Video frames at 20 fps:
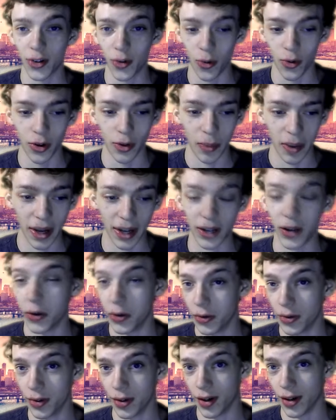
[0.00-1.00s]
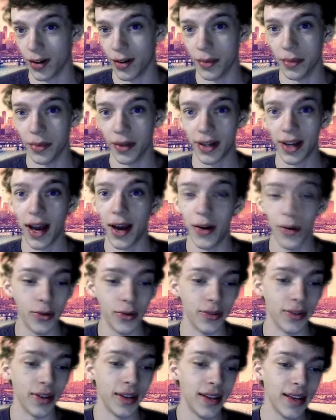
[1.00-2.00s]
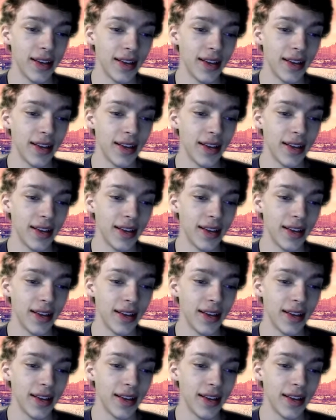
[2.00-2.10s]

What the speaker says: quarterback, Kai Hooten.